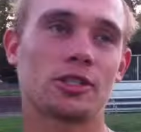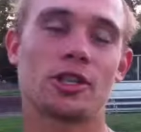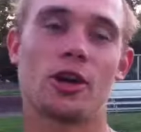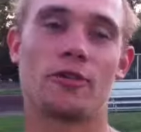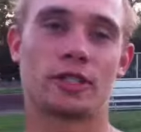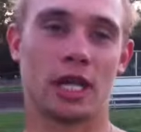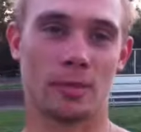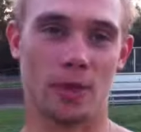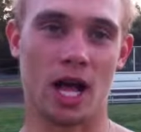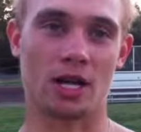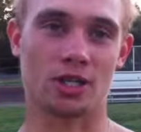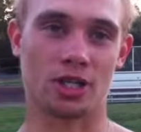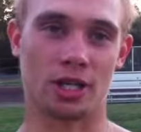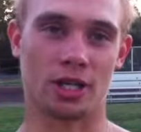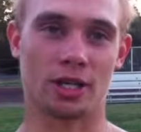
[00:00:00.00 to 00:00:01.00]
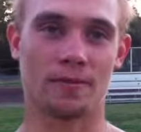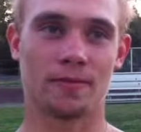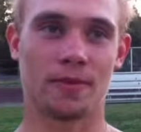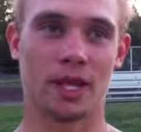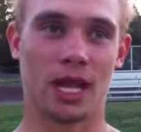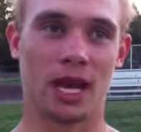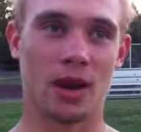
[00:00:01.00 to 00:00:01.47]
lost in overtime last year,
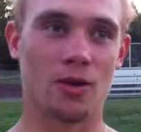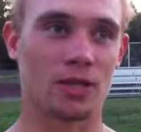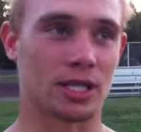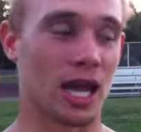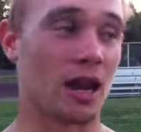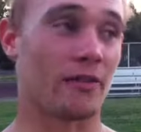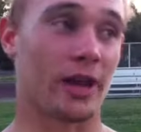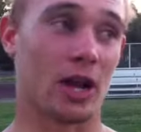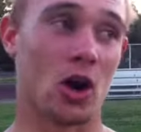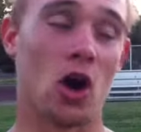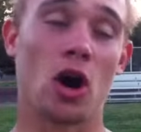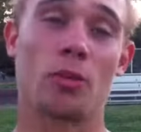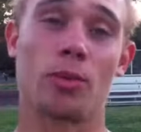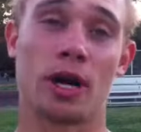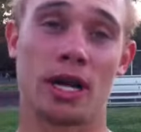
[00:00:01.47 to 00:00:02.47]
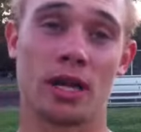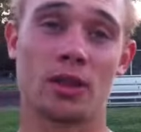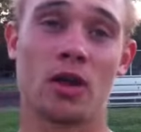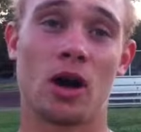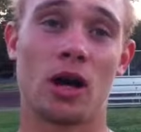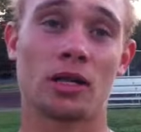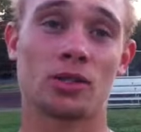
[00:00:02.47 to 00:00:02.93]
and it was kind of like a
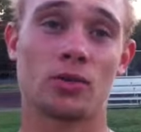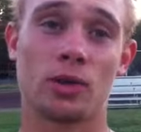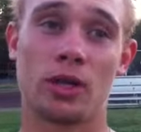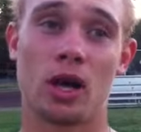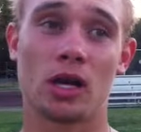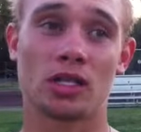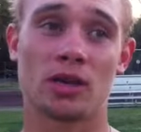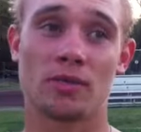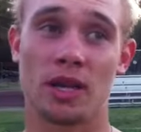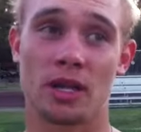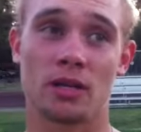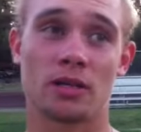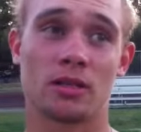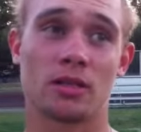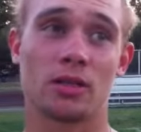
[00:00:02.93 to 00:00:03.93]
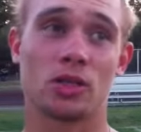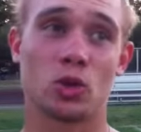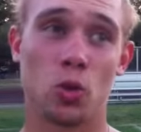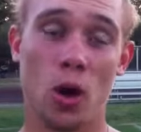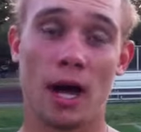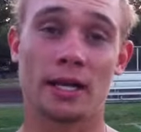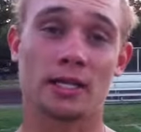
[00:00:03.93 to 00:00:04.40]
heartbreaking loss. We lost up there
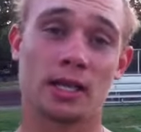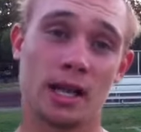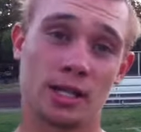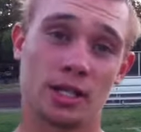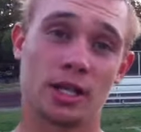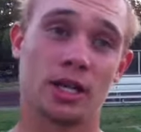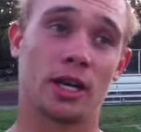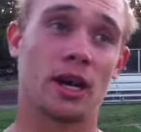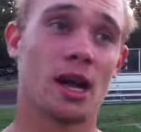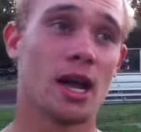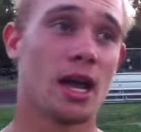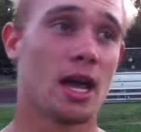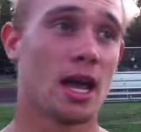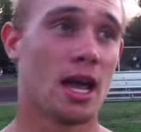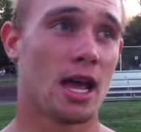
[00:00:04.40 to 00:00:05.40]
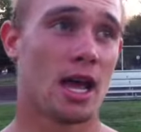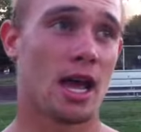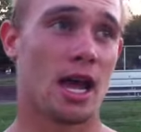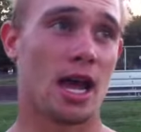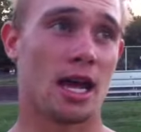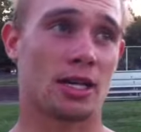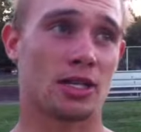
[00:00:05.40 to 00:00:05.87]
twice last year,
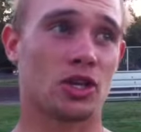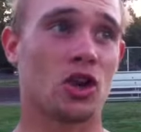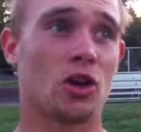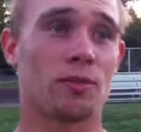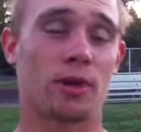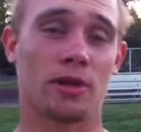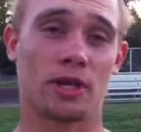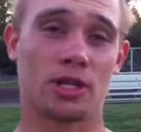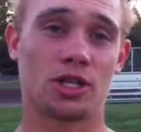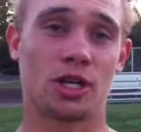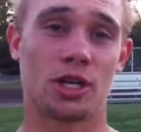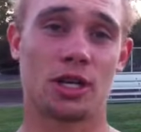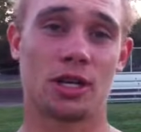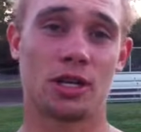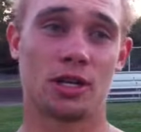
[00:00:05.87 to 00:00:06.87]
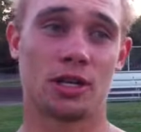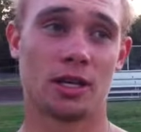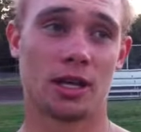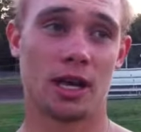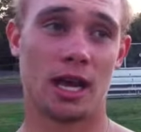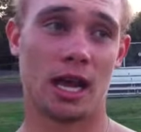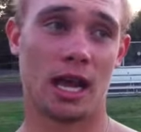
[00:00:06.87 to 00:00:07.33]
and to go up there this year
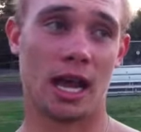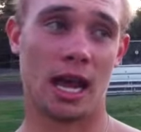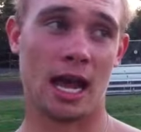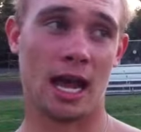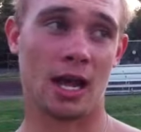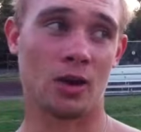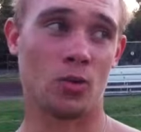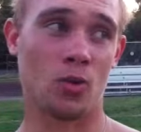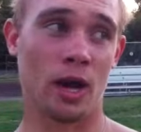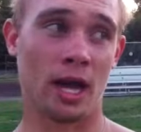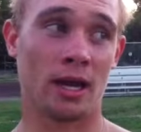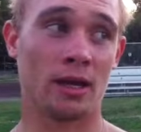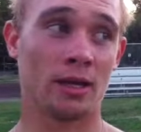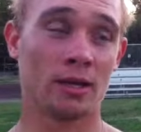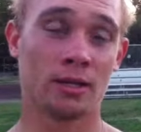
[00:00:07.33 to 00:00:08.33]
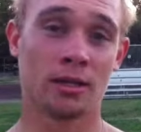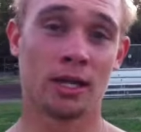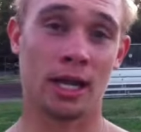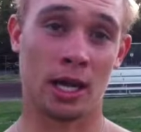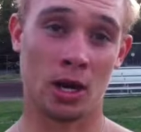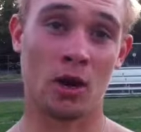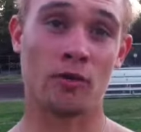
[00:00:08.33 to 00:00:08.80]
and win
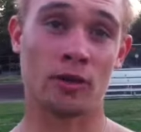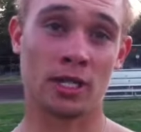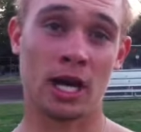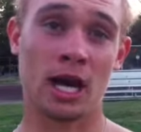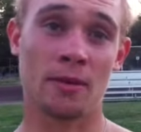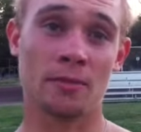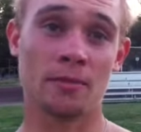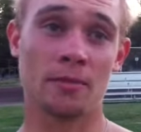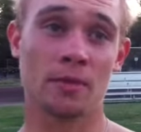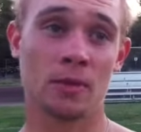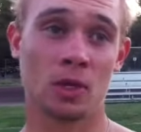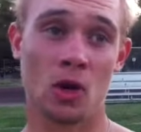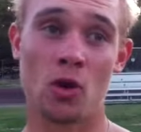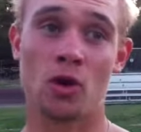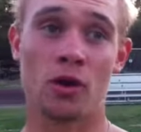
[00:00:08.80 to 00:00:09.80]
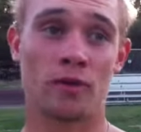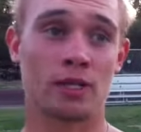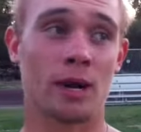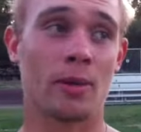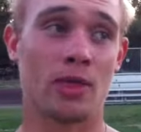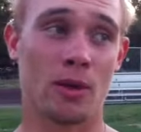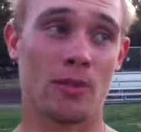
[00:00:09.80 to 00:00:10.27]
in overtime, go into
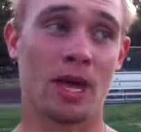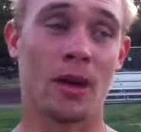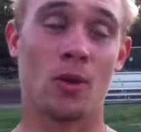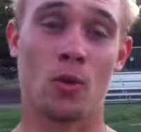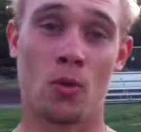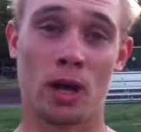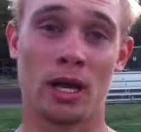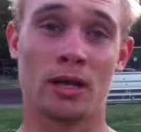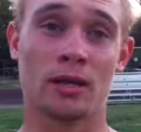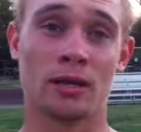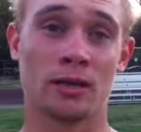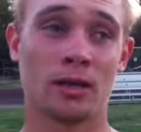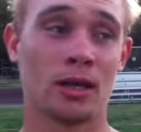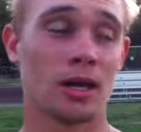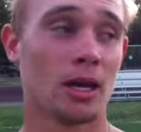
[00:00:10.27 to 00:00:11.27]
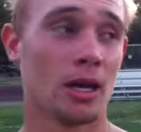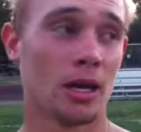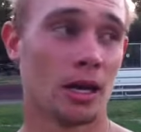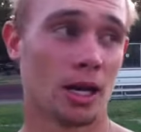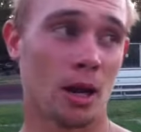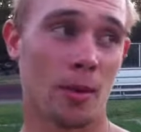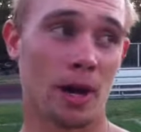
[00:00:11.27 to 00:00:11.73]
overtime with them again, win,
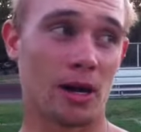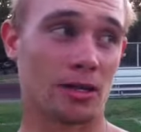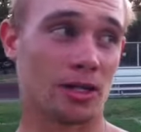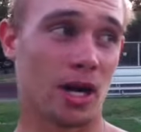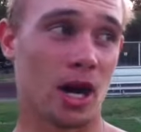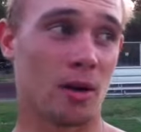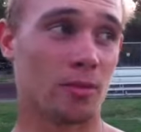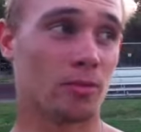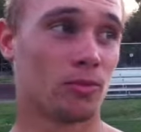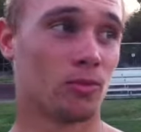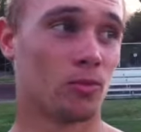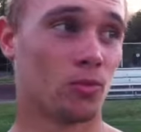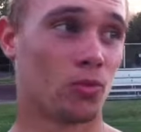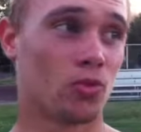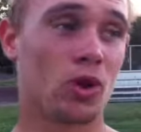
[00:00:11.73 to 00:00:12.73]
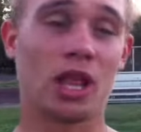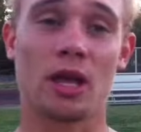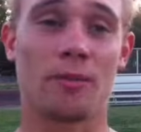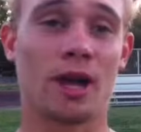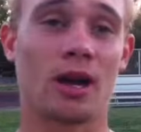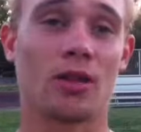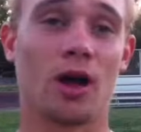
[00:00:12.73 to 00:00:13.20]
come out on top,
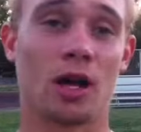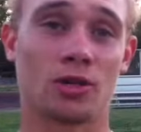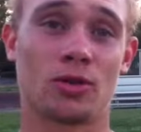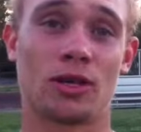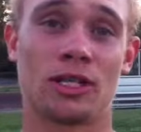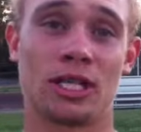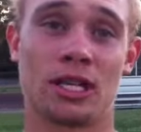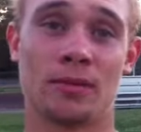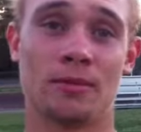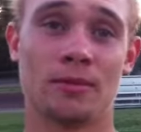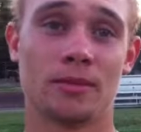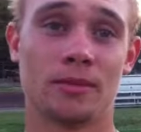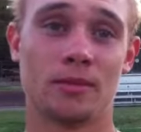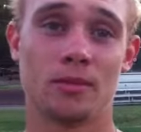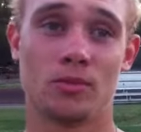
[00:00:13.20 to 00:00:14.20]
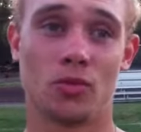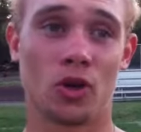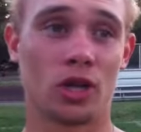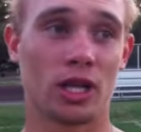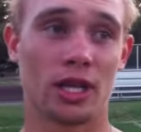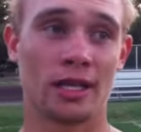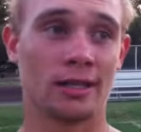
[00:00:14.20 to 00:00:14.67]
really meant a lot to our team.
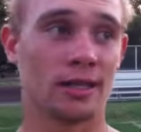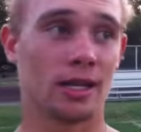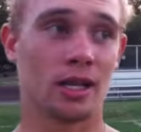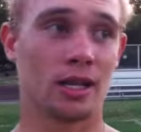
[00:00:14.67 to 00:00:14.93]
Really,